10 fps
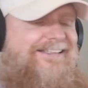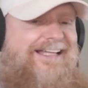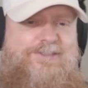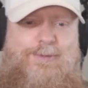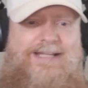
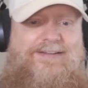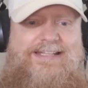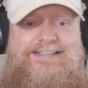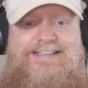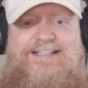that's what I
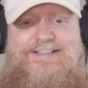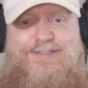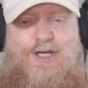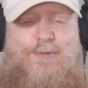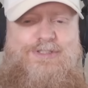like to hear.
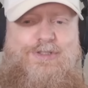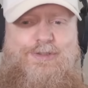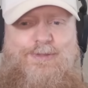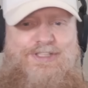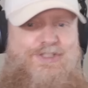It's always
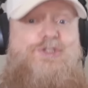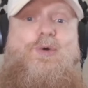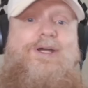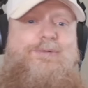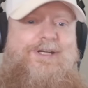good when you
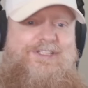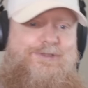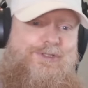enjoy what you're